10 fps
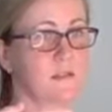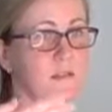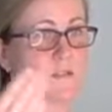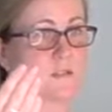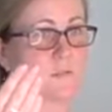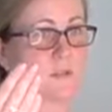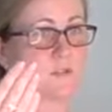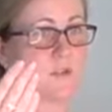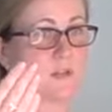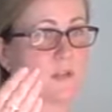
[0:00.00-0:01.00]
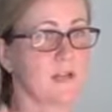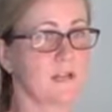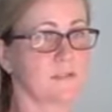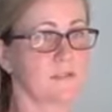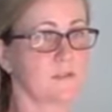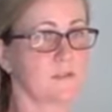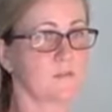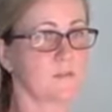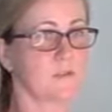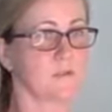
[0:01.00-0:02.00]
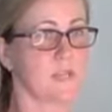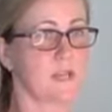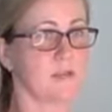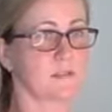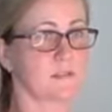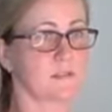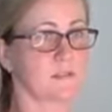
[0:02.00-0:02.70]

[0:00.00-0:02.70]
and I just want to draw lines with those hands?